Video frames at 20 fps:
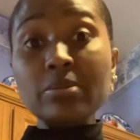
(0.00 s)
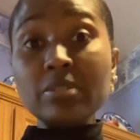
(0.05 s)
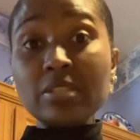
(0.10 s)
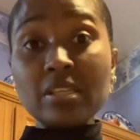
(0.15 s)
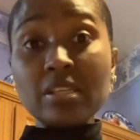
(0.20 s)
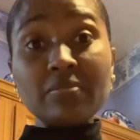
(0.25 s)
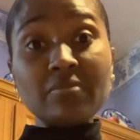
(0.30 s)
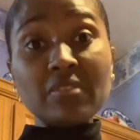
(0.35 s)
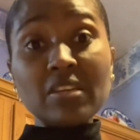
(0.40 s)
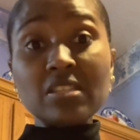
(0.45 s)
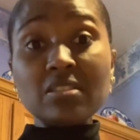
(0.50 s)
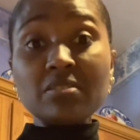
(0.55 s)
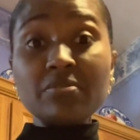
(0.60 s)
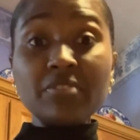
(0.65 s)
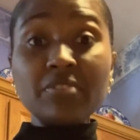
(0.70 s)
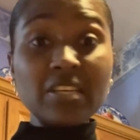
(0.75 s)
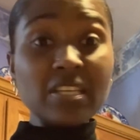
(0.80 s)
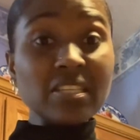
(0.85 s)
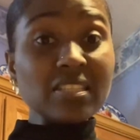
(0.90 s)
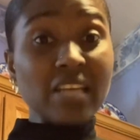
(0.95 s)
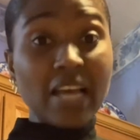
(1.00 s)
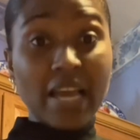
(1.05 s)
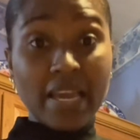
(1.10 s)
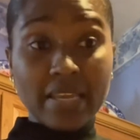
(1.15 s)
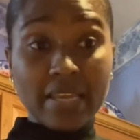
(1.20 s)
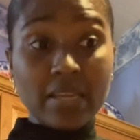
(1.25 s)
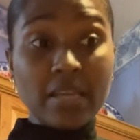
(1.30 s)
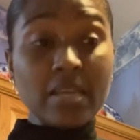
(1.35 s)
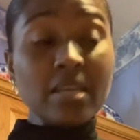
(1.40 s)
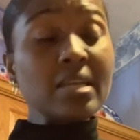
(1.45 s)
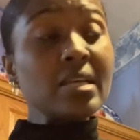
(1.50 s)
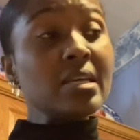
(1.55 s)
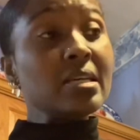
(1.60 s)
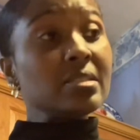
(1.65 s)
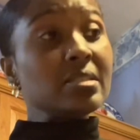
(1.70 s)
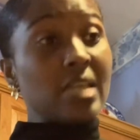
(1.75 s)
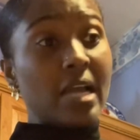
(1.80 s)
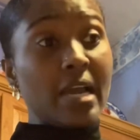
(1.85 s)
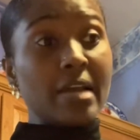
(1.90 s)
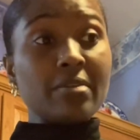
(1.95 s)
see if things are fitting
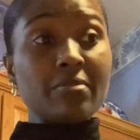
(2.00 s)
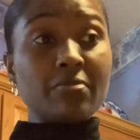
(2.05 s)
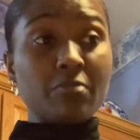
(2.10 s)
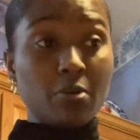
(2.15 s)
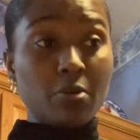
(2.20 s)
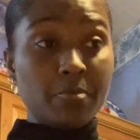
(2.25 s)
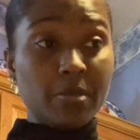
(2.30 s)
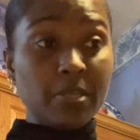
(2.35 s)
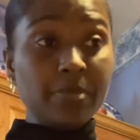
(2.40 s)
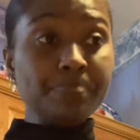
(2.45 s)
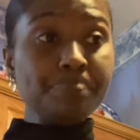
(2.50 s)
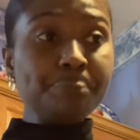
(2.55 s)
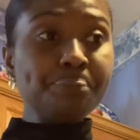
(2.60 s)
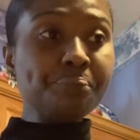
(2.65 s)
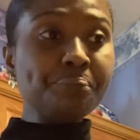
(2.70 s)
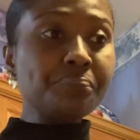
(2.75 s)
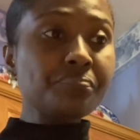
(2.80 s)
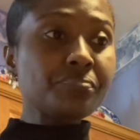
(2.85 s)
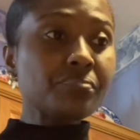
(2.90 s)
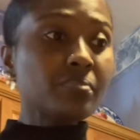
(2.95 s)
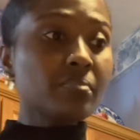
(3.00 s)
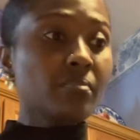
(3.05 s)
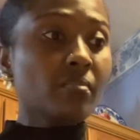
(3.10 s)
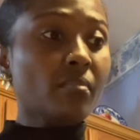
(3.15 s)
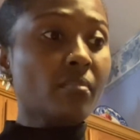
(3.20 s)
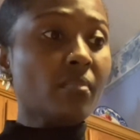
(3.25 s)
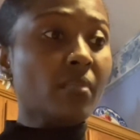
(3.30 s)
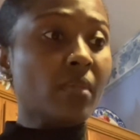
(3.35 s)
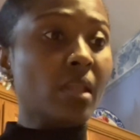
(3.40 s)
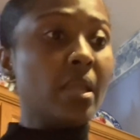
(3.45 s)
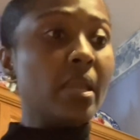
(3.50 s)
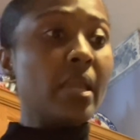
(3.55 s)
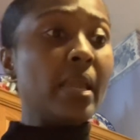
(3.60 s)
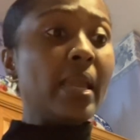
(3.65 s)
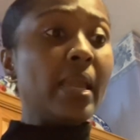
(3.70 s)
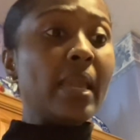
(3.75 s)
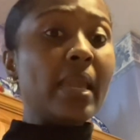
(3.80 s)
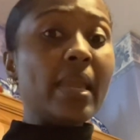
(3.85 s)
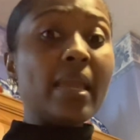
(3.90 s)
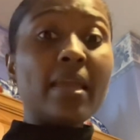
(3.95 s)
tighter for me.
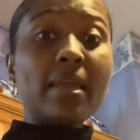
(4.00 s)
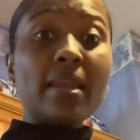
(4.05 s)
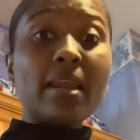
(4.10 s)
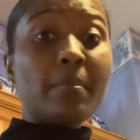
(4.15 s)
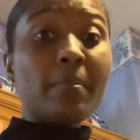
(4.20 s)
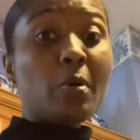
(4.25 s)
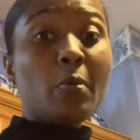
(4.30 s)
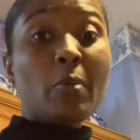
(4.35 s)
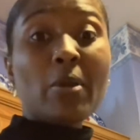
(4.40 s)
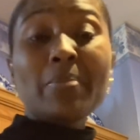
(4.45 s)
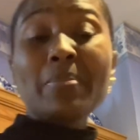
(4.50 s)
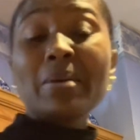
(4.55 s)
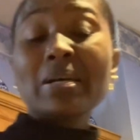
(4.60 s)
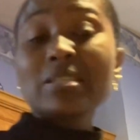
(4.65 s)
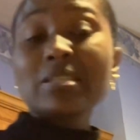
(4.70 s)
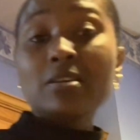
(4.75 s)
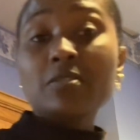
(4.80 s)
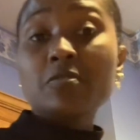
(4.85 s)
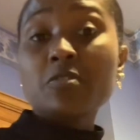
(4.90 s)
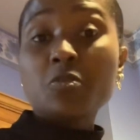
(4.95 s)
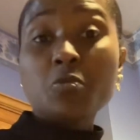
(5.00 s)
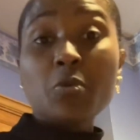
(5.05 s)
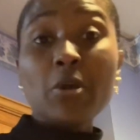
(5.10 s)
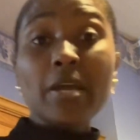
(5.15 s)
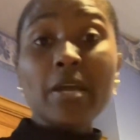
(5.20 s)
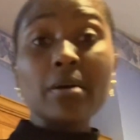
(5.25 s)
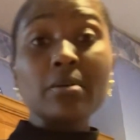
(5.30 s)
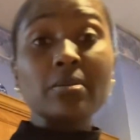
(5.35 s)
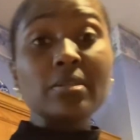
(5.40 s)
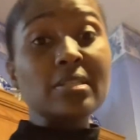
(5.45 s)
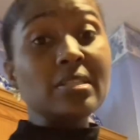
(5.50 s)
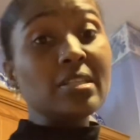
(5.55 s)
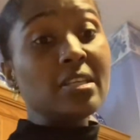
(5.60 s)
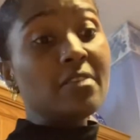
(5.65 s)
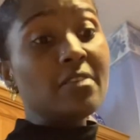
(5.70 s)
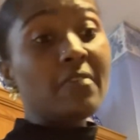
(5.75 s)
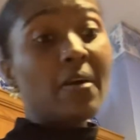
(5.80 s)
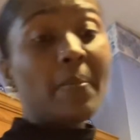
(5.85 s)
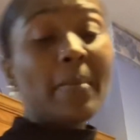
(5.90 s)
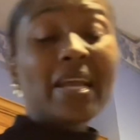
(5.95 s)
And I'm gonna weight myself as well to see if
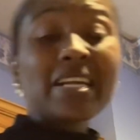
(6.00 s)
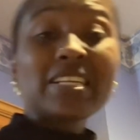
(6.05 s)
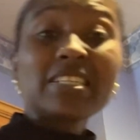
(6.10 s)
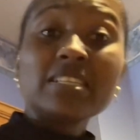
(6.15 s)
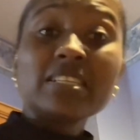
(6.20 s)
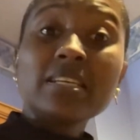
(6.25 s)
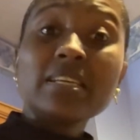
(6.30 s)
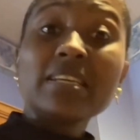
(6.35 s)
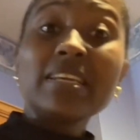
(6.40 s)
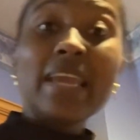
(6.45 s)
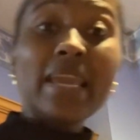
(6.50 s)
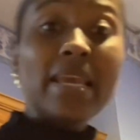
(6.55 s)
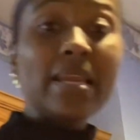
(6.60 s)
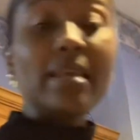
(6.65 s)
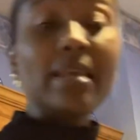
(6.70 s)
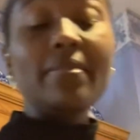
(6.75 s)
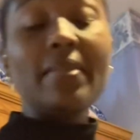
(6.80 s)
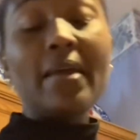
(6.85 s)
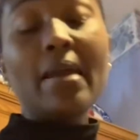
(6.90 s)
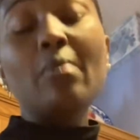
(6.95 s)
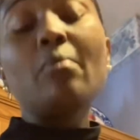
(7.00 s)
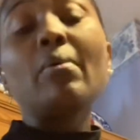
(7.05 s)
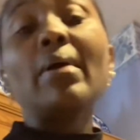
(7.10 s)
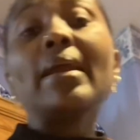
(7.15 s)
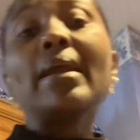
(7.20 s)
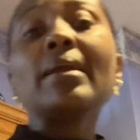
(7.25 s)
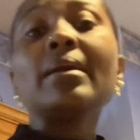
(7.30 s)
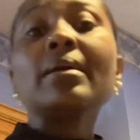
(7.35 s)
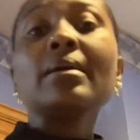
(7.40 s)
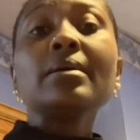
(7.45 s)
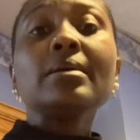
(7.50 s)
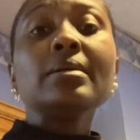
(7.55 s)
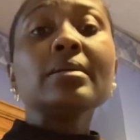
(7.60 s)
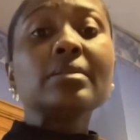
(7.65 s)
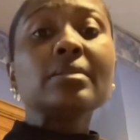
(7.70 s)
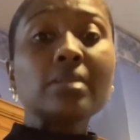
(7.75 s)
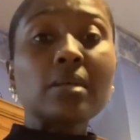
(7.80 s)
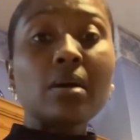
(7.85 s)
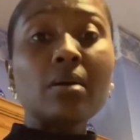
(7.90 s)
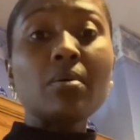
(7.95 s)
I'm actually gaining that weight.
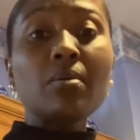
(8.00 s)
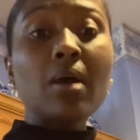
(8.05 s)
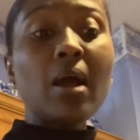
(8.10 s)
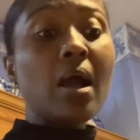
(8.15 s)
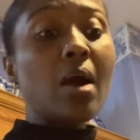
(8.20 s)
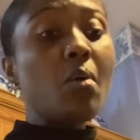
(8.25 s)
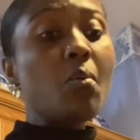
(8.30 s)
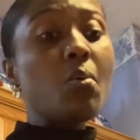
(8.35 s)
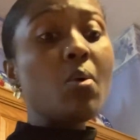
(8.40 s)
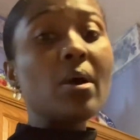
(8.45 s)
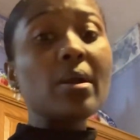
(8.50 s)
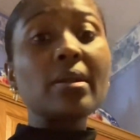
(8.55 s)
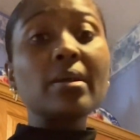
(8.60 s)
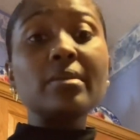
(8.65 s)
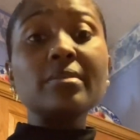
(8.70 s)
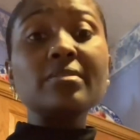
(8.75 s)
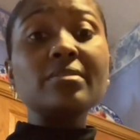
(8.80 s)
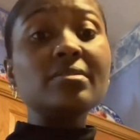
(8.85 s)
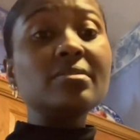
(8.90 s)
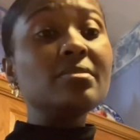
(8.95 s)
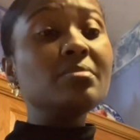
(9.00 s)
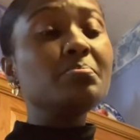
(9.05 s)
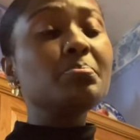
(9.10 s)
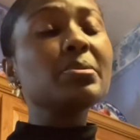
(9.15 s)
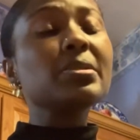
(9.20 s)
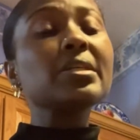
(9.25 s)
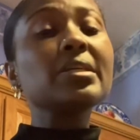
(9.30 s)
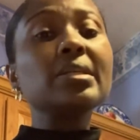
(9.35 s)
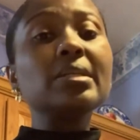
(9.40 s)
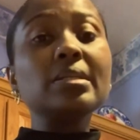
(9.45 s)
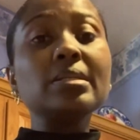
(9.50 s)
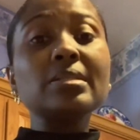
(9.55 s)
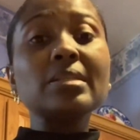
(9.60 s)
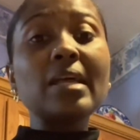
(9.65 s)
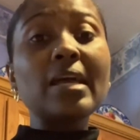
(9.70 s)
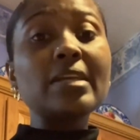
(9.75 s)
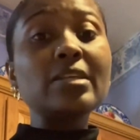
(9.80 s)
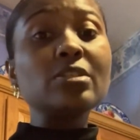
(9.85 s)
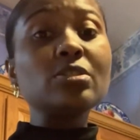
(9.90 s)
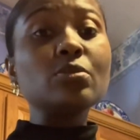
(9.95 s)
So I want to please,
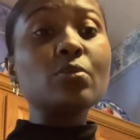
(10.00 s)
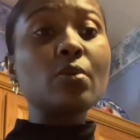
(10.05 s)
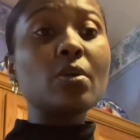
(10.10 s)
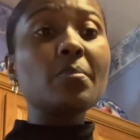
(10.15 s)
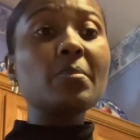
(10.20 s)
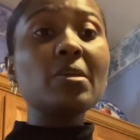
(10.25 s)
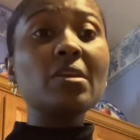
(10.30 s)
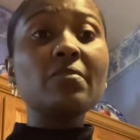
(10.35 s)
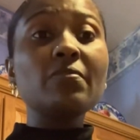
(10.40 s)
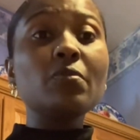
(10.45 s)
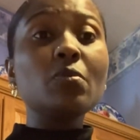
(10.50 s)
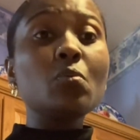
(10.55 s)
like, join me